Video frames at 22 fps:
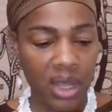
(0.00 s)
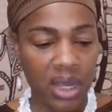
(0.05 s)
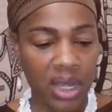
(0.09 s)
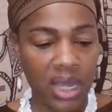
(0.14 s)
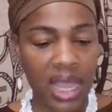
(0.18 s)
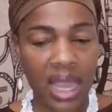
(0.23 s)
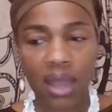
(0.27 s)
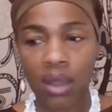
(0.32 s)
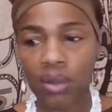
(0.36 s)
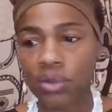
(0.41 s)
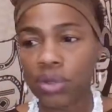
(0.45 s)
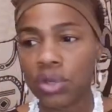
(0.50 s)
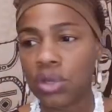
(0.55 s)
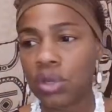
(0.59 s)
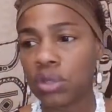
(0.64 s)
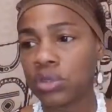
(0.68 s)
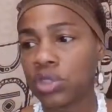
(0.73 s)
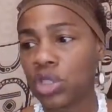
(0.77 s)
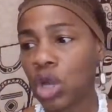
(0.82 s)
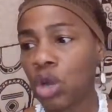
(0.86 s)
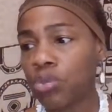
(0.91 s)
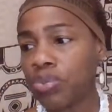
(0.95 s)
Now,
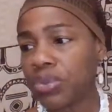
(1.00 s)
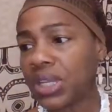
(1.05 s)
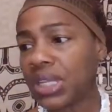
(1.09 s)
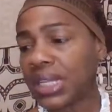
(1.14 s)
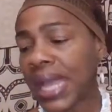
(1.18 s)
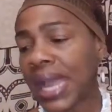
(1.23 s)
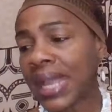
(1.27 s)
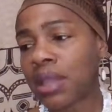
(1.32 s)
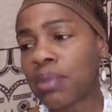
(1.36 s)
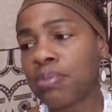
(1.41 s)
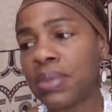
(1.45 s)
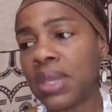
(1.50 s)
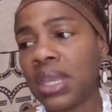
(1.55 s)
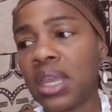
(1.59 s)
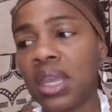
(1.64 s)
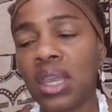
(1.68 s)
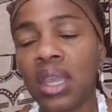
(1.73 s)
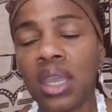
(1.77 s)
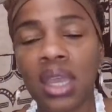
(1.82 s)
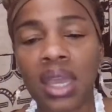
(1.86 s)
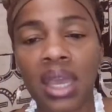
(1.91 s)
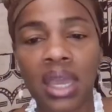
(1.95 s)
don't be like
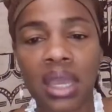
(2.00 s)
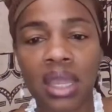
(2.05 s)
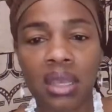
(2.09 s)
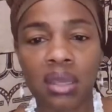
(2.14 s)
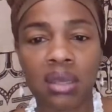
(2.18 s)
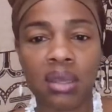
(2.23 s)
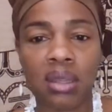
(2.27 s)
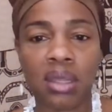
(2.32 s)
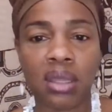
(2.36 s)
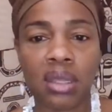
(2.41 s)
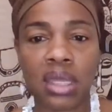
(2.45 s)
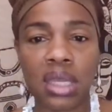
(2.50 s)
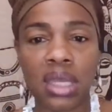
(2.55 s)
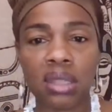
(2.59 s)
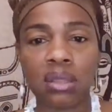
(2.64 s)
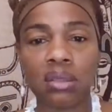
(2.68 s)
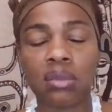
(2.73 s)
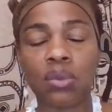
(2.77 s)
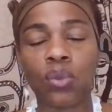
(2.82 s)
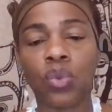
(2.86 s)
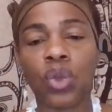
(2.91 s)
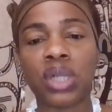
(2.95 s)
me and get
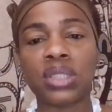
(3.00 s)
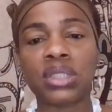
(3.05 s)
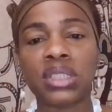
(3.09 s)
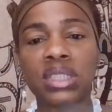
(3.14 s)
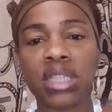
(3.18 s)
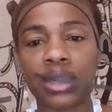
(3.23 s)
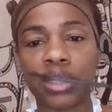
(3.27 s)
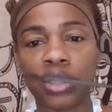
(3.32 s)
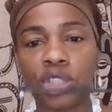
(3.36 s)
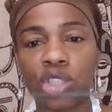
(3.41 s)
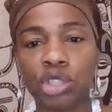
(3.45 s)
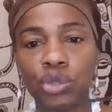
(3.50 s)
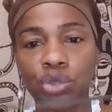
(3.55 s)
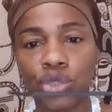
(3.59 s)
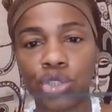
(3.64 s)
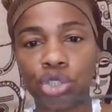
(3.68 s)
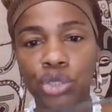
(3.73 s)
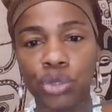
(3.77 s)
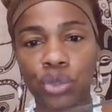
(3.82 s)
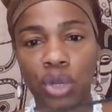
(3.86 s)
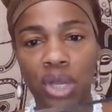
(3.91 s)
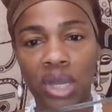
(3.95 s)
the ones that are too
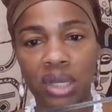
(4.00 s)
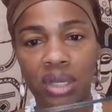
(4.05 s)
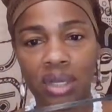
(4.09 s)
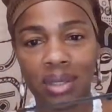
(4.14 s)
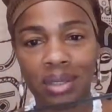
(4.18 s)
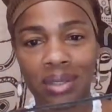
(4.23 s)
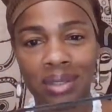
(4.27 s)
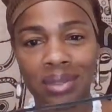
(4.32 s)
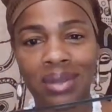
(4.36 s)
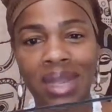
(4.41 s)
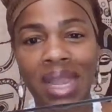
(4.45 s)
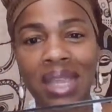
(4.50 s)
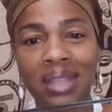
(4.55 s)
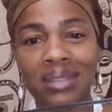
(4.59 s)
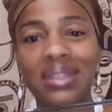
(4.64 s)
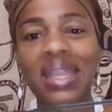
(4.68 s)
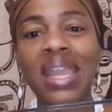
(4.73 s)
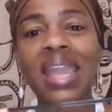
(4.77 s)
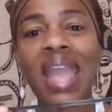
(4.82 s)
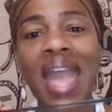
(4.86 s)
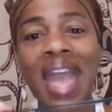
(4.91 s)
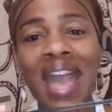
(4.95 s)
short, right?
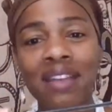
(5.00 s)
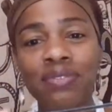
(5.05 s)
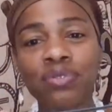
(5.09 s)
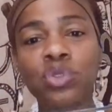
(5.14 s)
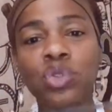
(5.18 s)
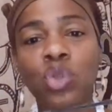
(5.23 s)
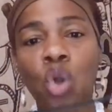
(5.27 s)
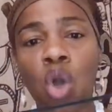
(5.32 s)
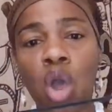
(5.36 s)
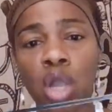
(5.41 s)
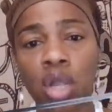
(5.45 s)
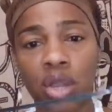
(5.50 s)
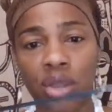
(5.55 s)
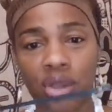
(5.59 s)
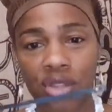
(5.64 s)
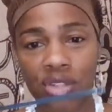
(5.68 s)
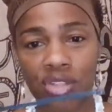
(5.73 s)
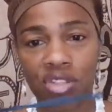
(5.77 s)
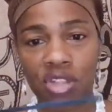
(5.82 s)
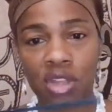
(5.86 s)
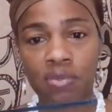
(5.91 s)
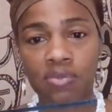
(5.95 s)
They have longer
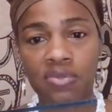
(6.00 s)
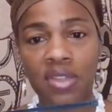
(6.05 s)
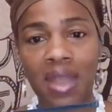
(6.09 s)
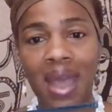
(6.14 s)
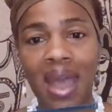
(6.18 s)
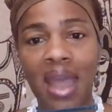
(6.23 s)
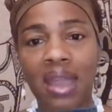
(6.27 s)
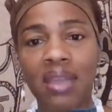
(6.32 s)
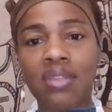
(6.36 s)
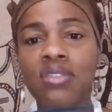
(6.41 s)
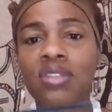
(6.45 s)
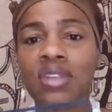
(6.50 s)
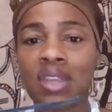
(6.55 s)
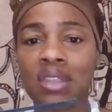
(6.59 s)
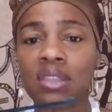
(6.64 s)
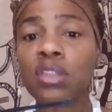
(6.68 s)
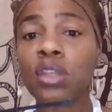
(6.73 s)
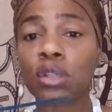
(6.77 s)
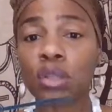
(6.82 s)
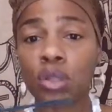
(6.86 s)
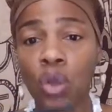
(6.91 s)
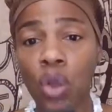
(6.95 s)
zip ties. Get
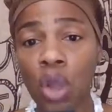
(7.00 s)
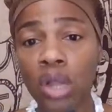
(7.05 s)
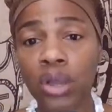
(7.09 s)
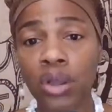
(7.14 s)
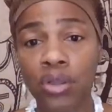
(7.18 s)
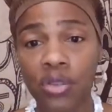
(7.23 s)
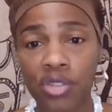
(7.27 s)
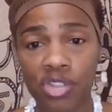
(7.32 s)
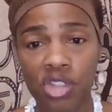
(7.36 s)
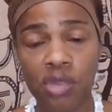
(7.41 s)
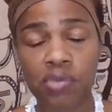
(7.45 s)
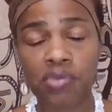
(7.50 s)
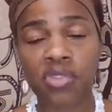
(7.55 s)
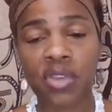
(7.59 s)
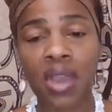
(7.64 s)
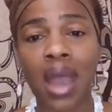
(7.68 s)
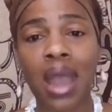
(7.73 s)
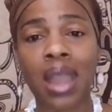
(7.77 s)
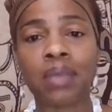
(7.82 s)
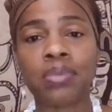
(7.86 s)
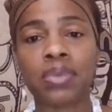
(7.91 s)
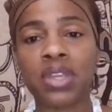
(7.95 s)
the longer zip
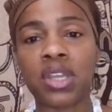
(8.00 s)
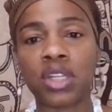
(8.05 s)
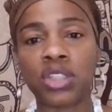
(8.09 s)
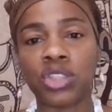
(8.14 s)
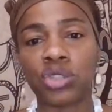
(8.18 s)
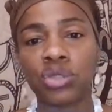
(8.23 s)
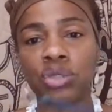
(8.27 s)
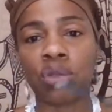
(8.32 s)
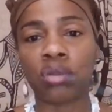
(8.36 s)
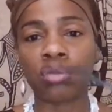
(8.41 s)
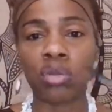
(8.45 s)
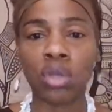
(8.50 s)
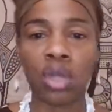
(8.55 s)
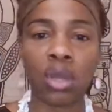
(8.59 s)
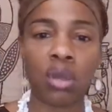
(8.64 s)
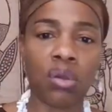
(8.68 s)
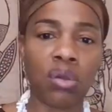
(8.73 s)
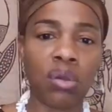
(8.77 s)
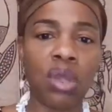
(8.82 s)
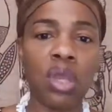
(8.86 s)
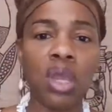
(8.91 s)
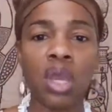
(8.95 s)
tie because you don't
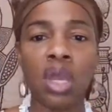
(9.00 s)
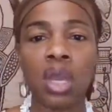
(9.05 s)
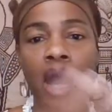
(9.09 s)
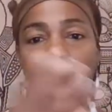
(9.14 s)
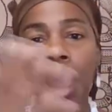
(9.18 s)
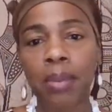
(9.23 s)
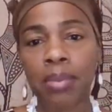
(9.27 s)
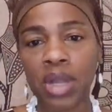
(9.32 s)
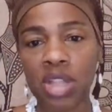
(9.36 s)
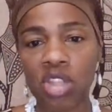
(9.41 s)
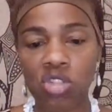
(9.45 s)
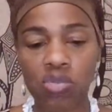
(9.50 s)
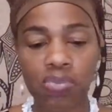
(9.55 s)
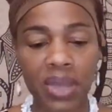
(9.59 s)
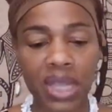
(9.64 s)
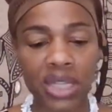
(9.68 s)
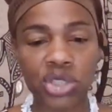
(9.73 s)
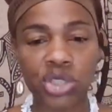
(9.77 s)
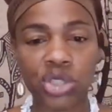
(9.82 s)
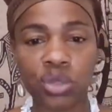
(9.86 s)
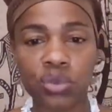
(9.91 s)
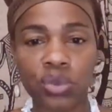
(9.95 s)
know how much
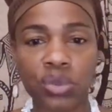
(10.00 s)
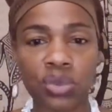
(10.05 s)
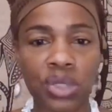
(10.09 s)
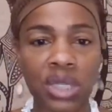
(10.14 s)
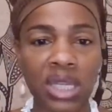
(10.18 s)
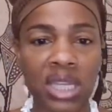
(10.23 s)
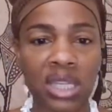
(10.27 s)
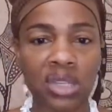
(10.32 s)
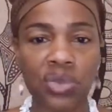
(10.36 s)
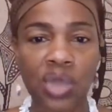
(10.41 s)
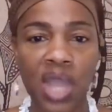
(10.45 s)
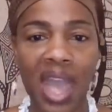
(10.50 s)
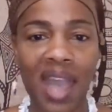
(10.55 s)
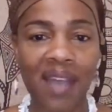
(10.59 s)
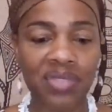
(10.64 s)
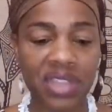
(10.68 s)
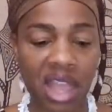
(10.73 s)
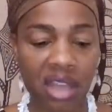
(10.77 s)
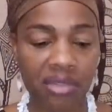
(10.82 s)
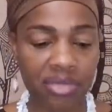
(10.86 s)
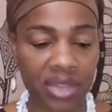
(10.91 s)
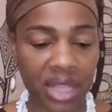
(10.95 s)
space you will need. You have
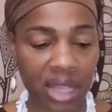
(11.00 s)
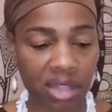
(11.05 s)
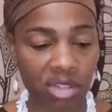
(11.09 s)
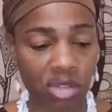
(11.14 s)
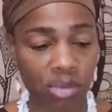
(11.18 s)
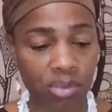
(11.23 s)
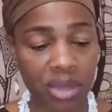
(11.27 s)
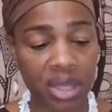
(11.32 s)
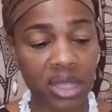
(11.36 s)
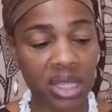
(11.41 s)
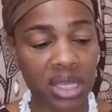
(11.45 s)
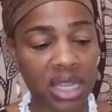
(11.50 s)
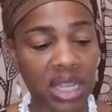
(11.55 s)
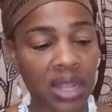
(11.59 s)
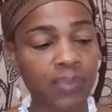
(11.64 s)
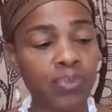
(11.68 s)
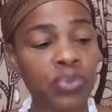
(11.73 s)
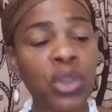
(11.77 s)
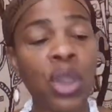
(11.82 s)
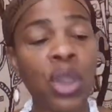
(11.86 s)
that flexibility.